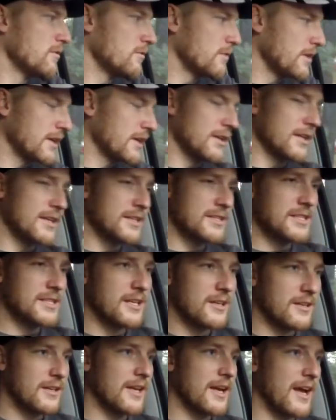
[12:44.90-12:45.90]

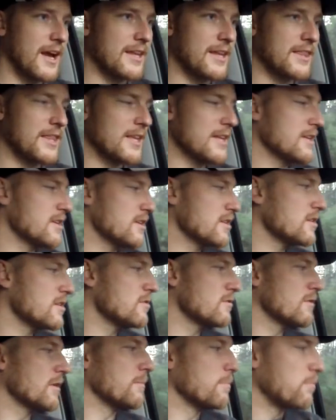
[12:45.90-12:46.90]
Realistically, I think
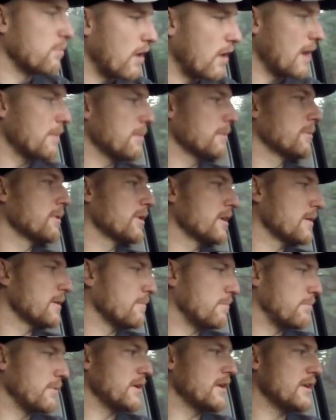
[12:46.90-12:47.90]
you could probably
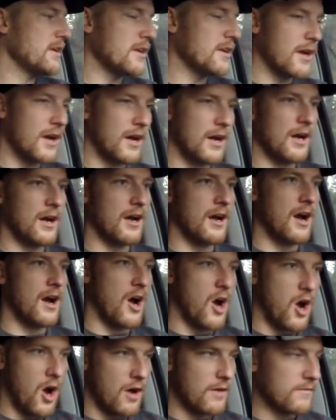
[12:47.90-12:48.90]
be
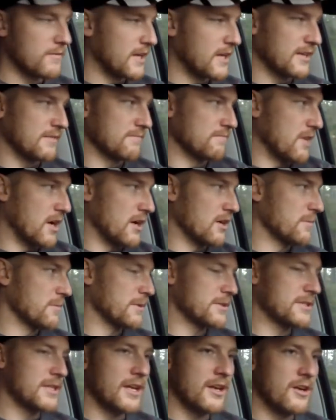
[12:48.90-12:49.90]
like
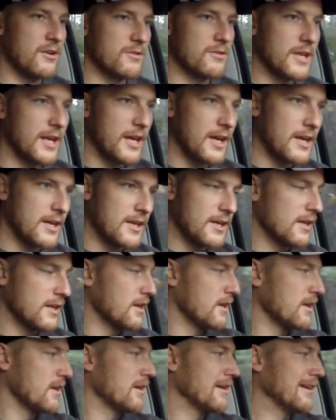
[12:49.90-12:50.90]
100% okay
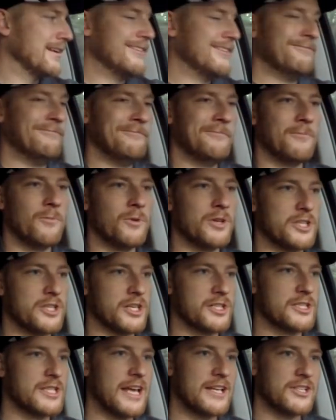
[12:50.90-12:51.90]
with
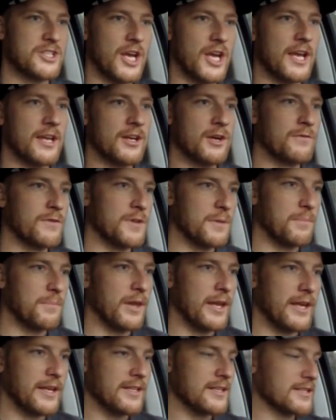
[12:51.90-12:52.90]
just that chain over the
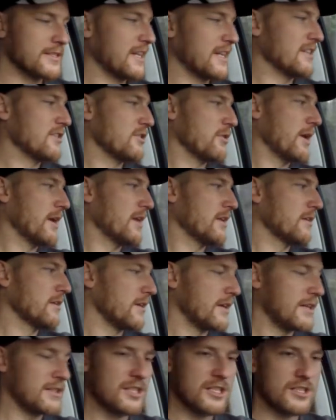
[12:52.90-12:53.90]
blade, because that trailer,
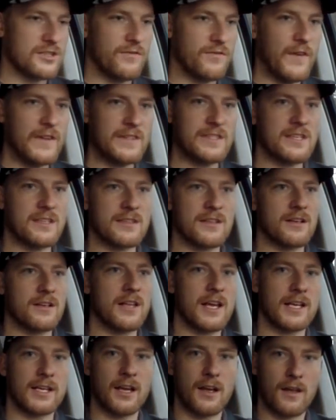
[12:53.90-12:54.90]
it just fits in there
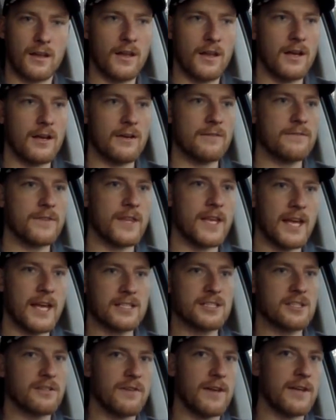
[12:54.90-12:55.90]
like a glove. The
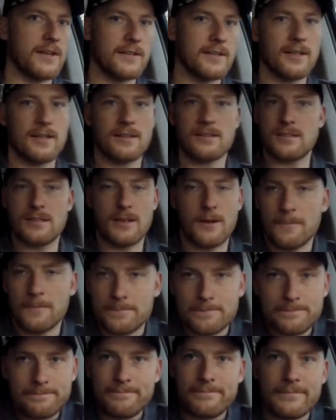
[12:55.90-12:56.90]
excavator does, so
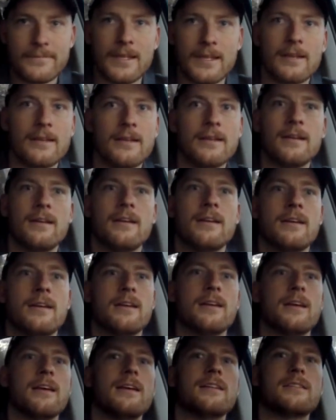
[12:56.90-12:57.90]

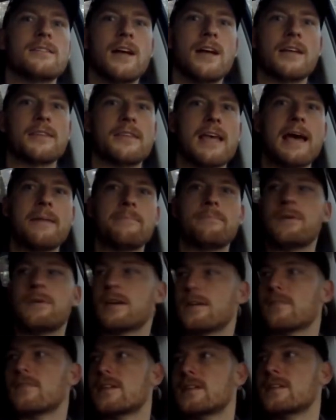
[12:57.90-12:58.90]
it's not that
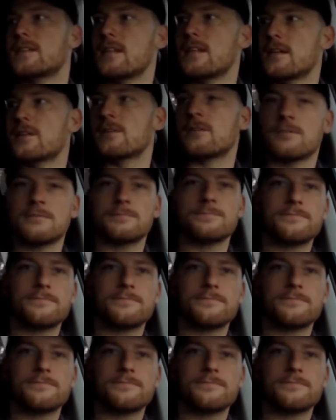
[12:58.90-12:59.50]
big of a deal.